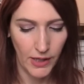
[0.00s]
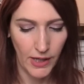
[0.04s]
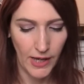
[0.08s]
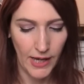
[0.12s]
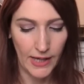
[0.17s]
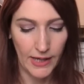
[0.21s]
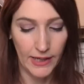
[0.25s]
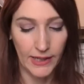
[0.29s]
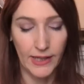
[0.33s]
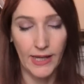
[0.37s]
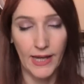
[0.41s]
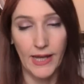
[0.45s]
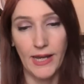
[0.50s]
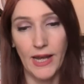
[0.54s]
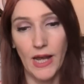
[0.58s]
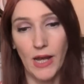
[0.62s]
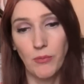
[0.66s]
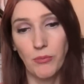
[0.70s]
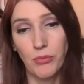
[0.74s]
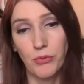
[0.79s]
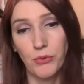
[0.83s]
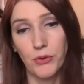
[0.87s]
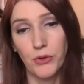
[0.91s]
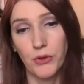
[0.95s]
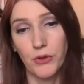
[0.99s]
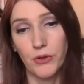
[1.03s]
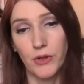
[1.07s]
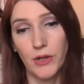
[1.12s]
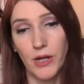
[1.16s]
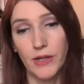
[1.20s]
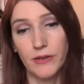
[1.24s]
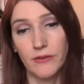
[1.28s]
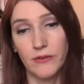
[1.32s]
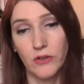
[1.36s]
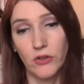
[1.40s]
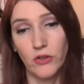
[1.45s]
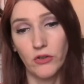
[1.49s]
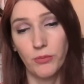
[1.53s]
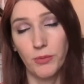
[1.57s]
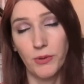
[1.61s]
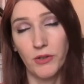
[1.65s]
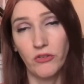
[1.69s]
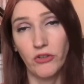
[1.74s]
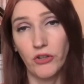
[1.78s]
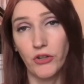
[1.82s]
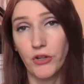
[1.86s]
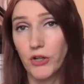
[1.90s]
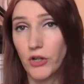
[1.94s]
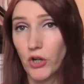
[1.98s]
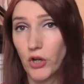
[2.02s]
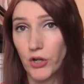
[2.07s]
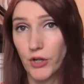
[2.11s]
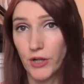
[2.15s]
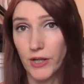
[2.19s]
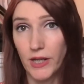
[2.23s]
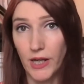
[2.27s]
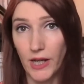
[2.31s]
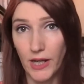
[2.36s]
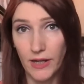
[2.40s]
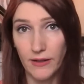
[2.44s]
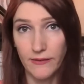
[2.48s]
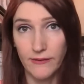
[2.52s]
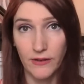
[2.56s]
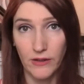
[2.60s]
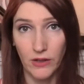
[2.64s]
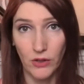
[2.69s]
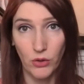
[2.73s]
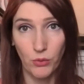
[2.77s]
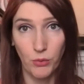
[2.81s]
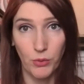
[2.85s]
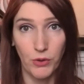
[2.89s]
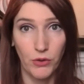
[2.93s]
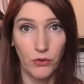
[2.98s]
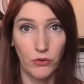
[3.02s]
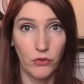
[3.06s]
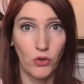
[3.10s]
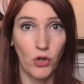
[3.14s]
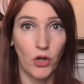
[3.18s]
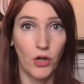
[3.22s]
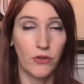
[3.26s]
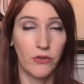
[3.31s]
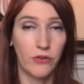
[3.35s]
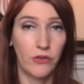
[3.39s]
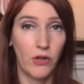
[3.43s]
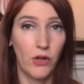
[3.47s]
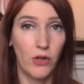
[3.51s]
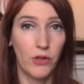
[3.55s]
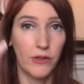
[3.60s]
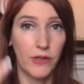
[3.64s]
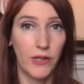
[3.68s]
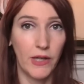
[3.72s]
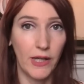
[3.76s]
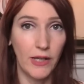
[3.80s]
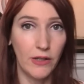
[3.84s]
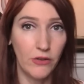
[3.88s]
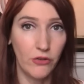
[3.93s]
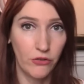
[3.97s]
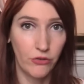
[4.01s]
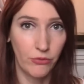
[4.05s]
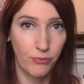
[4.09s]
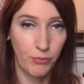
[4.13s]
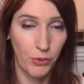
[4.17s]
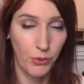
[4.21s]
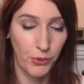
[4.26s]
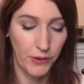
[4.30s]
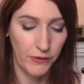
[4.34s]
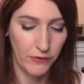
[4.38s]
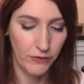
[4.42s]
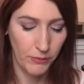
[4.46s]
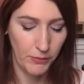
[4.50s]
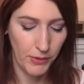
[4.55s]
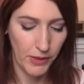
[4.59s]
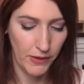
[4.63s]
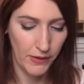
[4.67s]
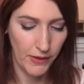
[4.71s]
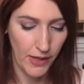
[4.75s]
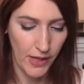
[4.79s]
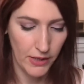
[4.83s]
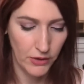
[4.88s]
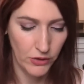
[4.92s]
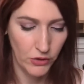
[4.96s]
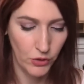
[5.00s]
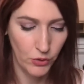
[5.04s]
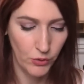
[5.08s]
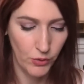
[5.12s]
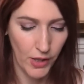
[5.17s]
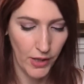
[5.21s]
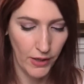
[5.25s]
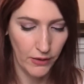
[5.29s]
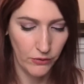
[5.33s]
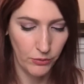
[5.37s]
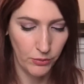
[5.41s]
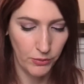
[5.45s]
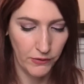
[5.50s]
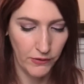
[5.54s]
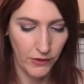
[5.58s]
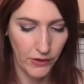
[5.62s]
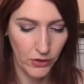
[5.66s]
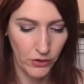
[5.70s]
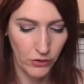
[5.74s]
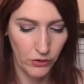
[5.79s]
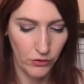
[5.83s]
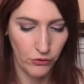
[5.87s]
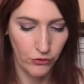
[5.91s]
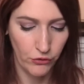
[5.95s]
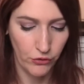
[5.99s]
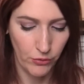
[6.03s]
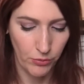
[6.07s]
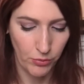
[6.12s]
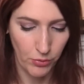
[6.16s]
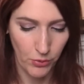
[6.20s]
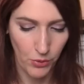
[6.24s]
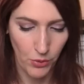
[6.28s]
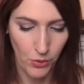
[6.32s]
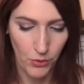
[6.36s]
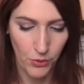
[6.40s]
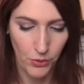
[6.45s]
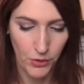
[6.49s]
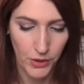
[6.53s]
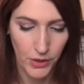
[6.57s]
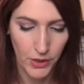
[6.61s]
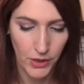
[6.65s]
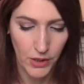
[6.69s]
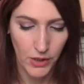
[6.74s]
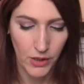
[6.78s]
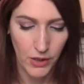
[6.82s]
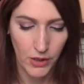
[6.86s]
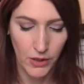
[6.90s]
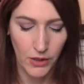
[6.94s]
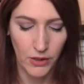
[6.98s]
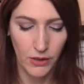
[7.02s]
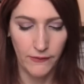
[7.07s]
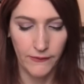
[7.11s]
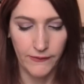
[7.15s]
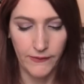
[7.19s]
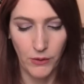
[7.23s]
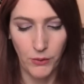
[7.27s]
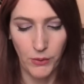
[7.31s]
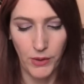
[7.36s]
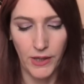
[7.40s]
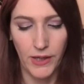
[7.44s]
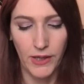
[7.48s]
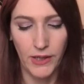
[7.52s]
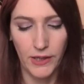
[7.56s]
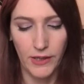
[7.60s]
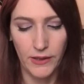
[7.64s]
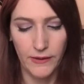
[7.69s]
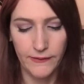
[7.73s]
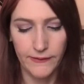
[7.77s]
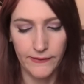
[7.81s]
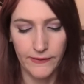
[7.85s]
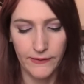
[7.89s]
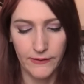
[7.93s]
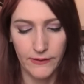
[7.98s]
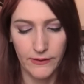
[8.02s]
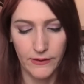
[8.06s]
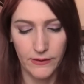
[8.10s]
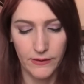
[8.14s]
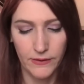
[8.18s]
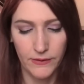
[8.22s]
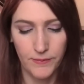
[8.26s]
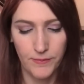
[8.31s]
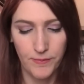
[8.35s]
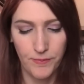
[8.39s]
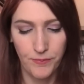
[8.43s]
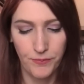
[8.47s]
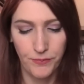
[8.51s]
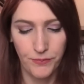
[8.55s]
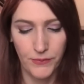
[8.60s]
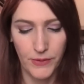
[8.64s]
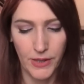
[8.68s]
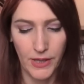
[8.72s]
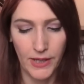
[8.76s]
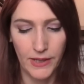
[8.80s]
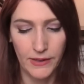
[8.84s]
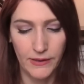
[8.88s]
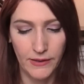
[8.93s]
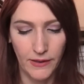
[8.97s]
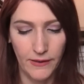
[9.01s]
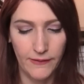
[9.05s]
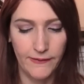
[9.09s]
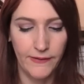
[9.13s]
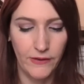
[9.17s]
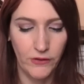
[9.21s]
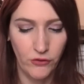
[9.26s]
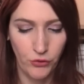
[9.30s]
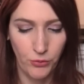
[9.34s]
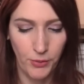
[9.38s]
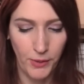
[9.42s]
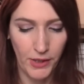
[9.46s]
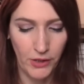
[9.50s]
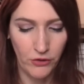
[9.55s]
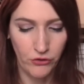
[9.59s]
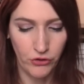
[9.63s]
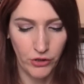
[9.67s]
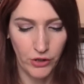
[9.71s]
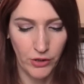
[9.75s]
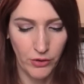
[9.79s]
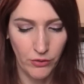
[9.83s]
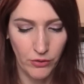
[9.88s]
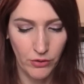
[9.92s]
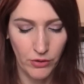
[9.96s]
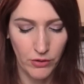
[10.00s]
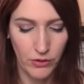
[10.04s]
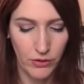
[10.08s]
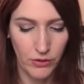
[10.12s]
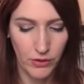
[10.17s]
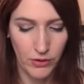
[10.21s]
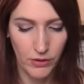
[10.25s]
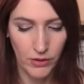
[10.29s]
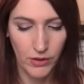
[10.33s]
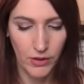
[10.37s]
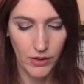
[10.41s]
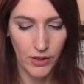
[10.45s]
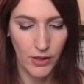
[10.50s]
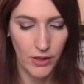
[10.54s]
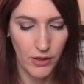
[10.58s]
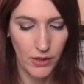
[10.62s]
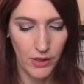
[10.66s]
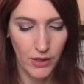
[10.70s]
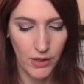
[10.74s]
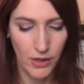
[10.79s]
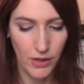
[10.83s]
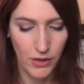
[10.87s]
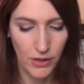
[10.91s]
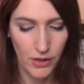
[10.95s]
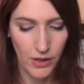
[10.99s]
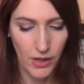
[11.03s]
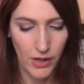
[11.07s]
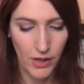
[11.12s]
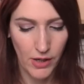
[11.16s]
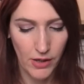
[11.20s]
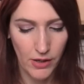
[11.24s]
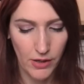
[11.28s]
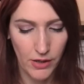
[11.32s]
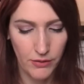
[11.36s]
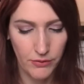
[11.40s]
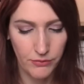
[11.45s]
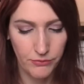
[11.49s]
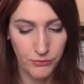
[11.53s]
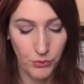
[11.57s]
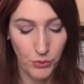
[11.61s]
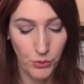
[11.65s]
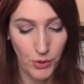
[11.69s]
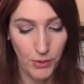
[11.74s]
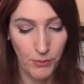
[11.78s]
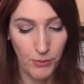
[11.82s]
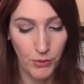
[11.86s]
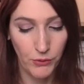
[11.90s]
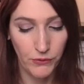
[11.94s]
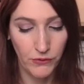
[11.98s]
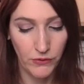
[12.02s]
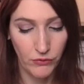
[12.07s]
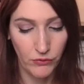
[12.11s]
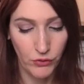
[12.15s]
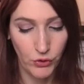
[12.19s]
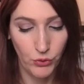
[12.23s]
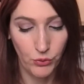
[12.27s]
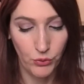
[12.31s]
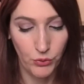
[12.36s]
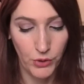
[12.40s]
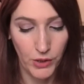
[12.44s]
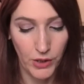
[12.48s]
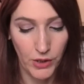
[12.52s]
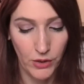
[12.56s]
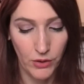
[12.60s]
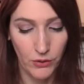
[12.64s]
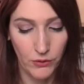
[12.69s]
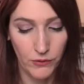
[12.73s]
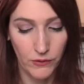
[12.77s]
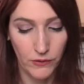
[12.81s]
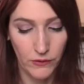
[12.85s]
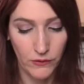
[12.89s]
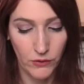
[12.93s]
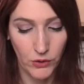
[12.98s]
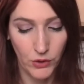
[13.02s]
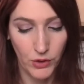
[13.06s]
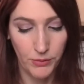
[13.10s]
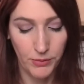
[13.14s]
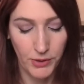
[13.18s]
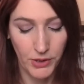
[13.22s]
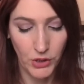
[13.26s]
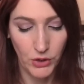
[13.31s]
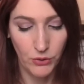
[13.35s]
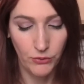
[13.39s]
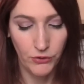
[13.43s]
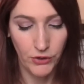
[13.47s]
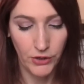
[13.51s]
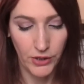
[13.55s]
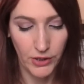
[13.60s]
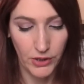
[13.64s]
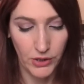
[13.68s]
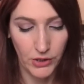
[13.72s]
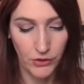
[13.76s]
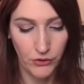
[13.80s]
And again, Emperor, uh, excuse me, Chariot card again is another one of those cards that again point to me that you guys would take a leadership role. So it is, in this situation, uh, for most of you Leos, it's going to be you taking